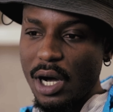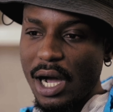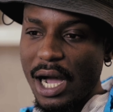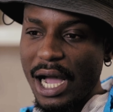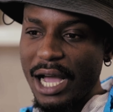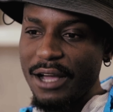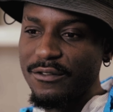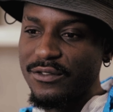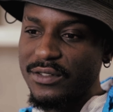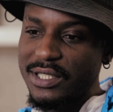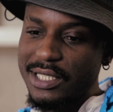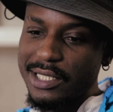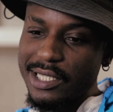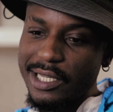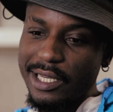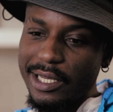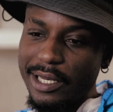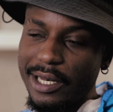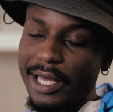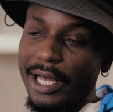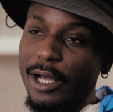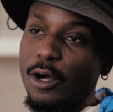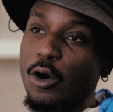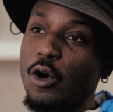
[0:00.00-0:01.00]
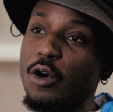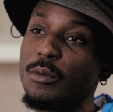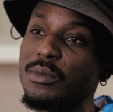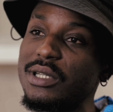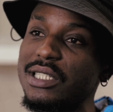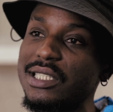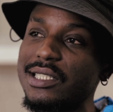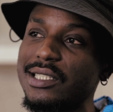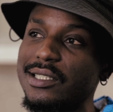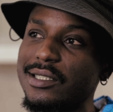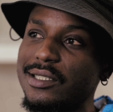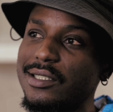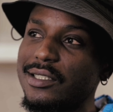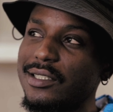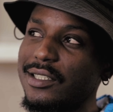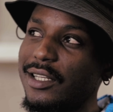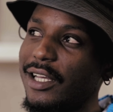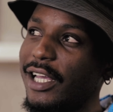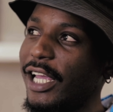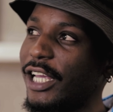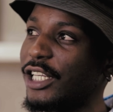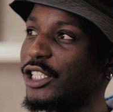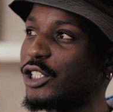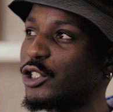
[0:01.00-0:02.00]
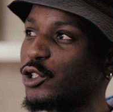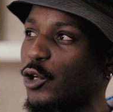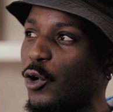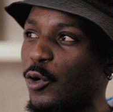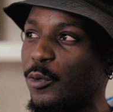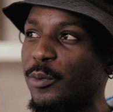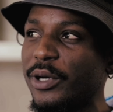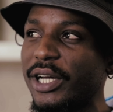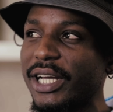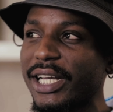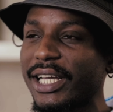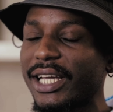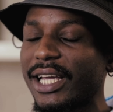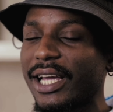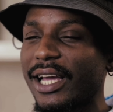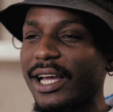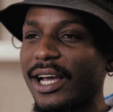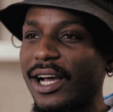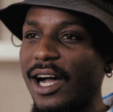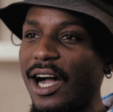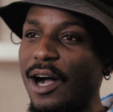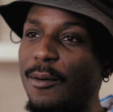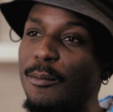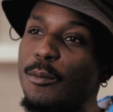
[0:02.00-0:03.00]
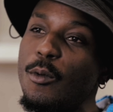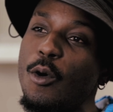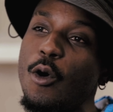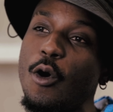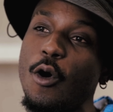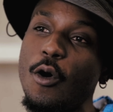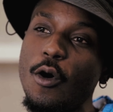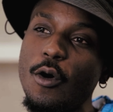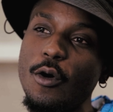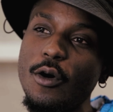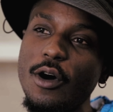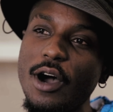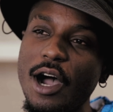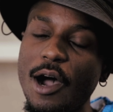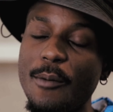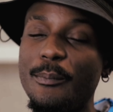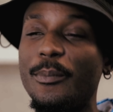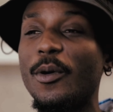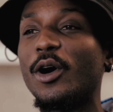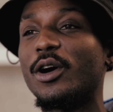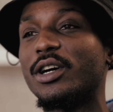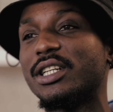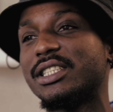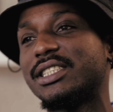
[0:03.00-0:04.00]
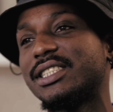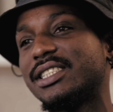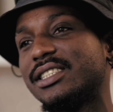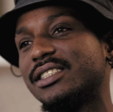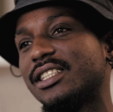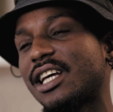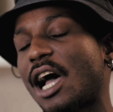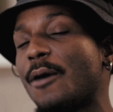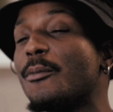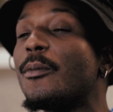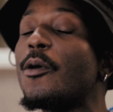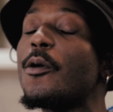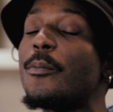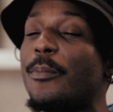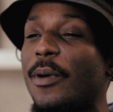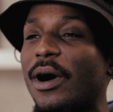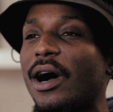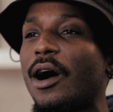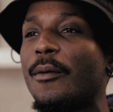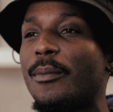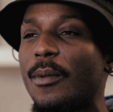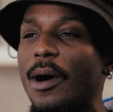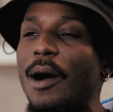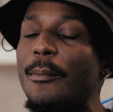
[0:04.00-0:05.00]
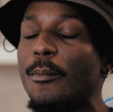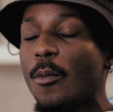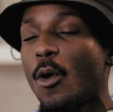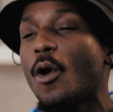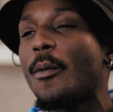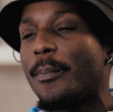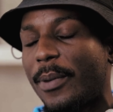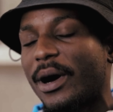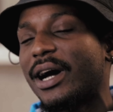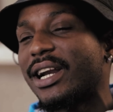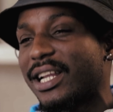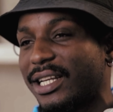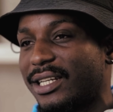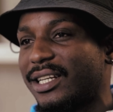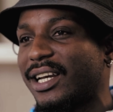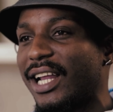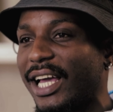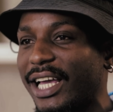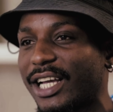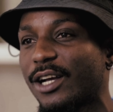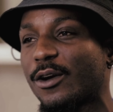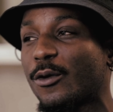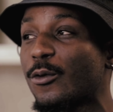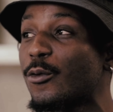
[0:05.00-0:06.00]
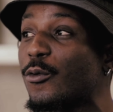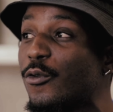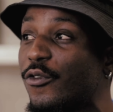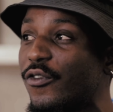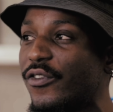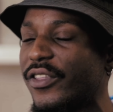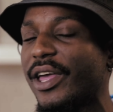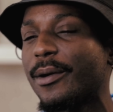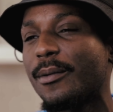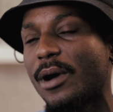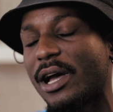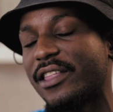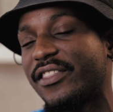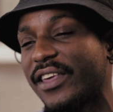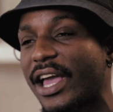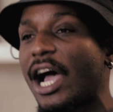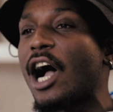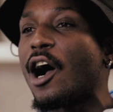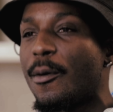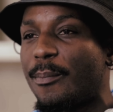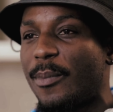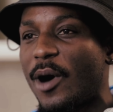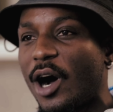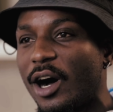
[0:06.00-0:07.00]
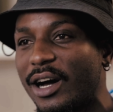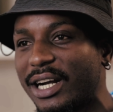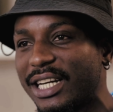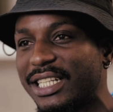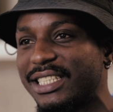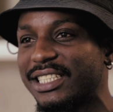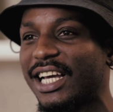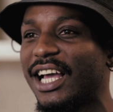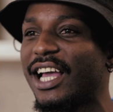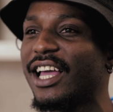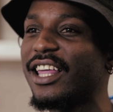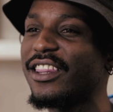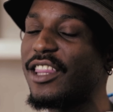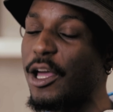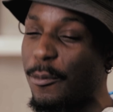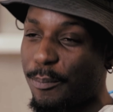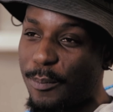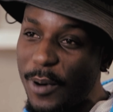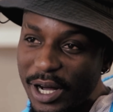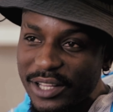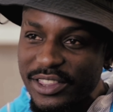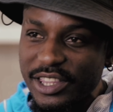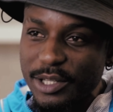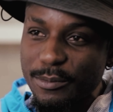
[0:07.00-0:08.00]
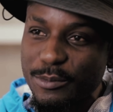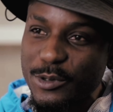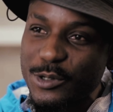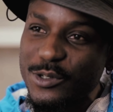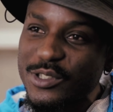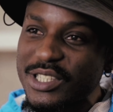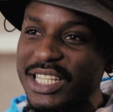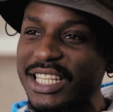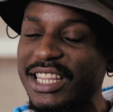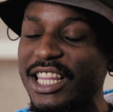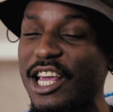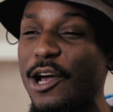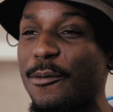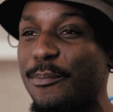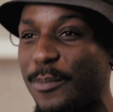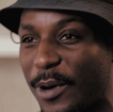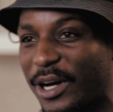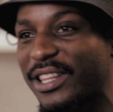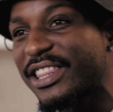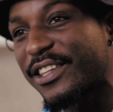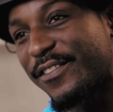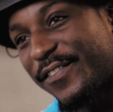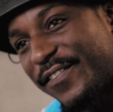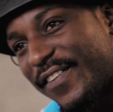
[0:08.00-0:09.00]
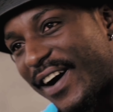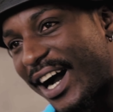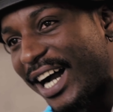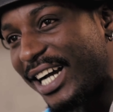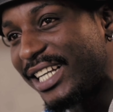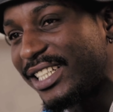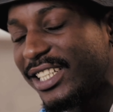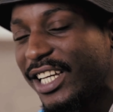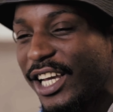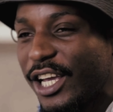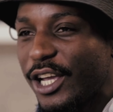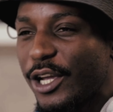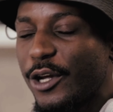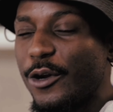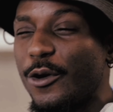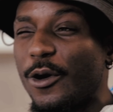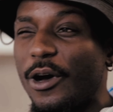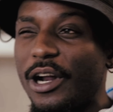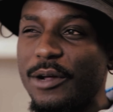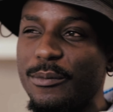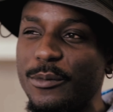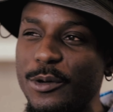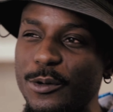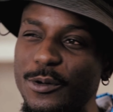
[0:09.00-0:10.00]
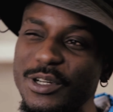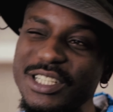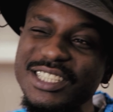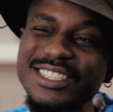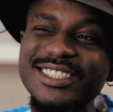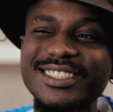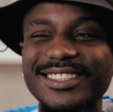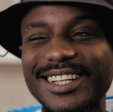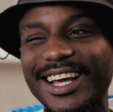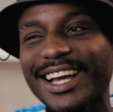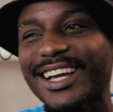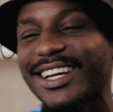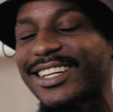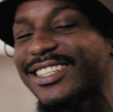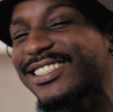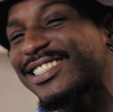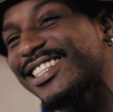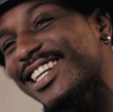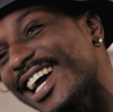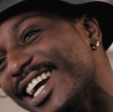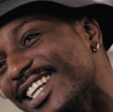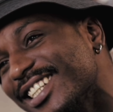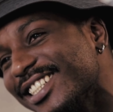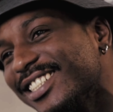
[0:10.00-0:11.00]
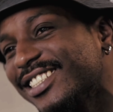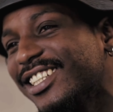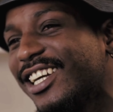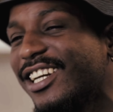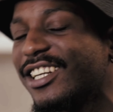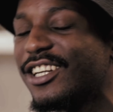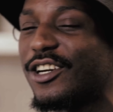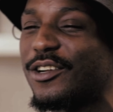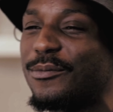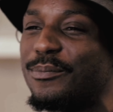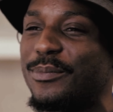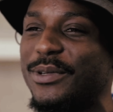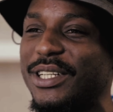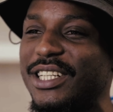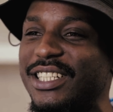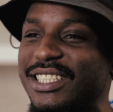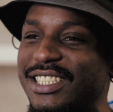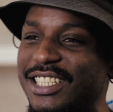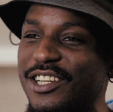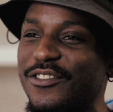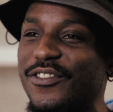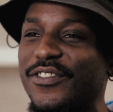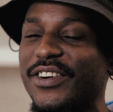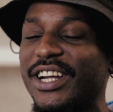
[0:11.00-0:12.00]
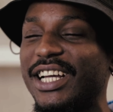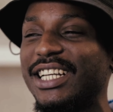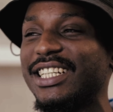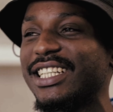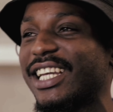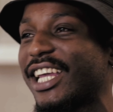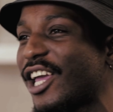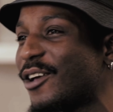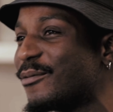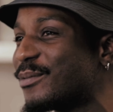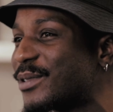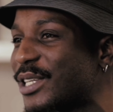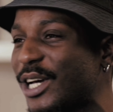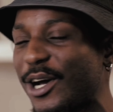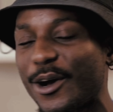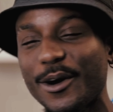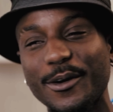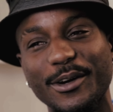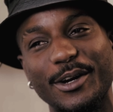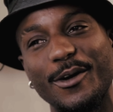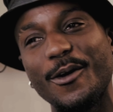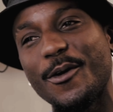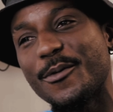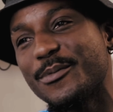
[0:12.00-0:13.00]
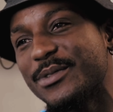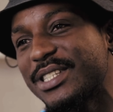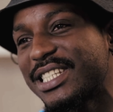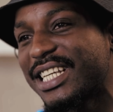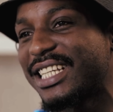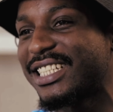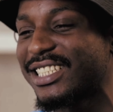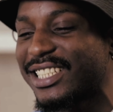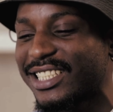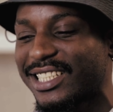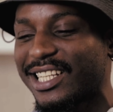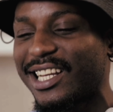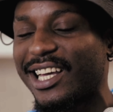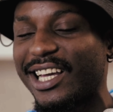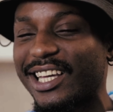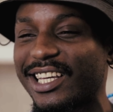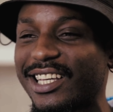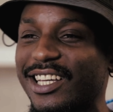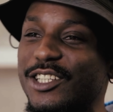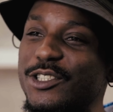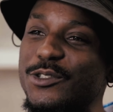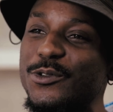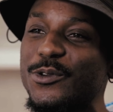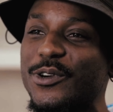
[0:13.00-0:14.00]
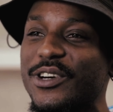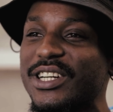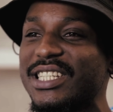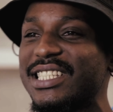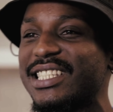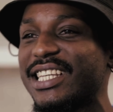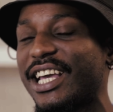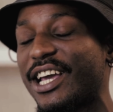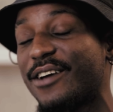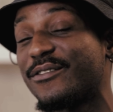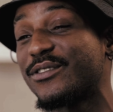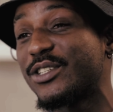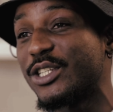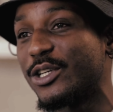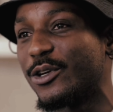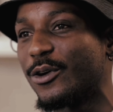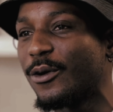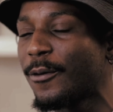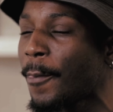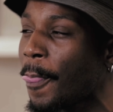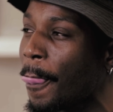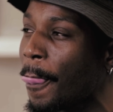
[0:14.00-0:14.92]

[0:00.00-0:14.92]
I've seen like homies in Joburg are more about it, like groove, they are about it. They're about the music, they're about the fun, you know what I mean? Which is like slightly a little bit different in Cape Town, where homies are just like too reserved, you know?